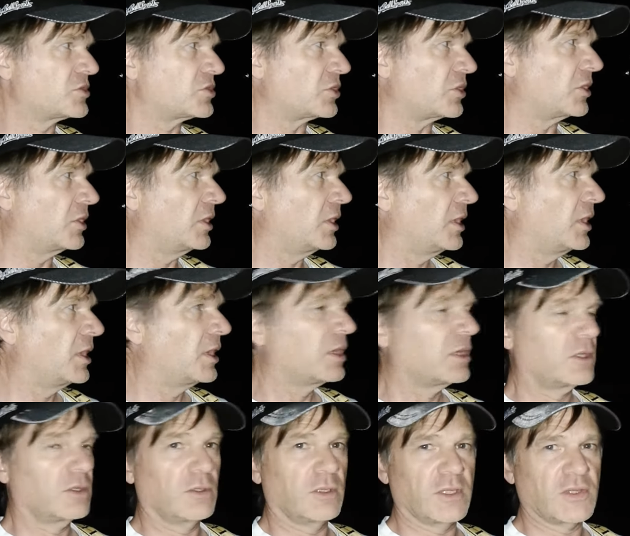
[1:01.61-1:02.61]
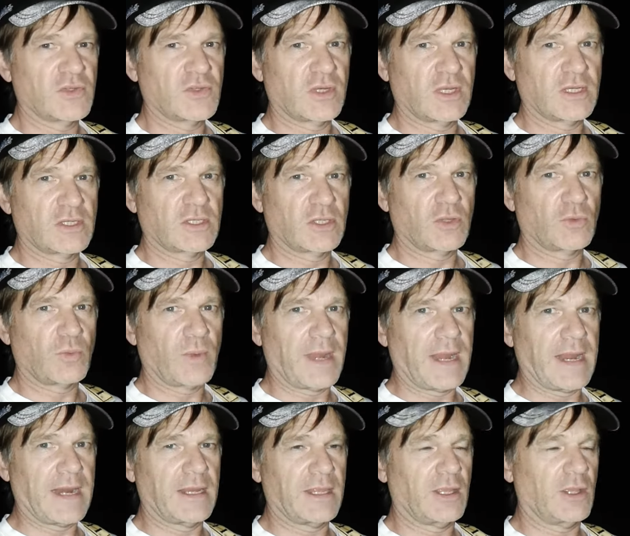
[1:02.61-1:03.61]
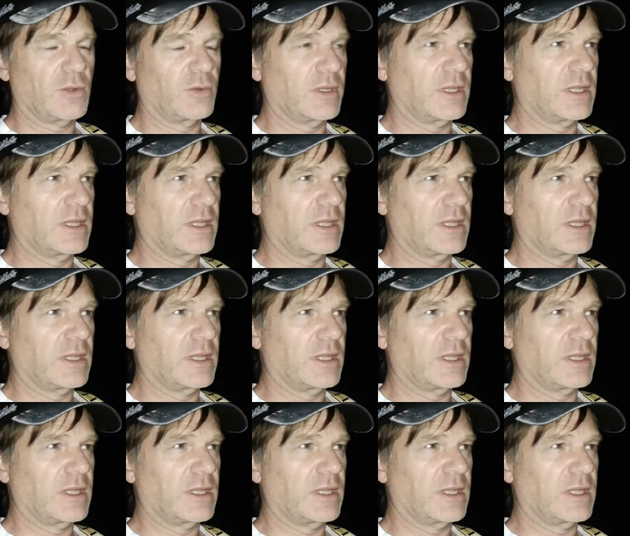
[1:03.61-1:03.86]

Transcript: or you're listening to the radio to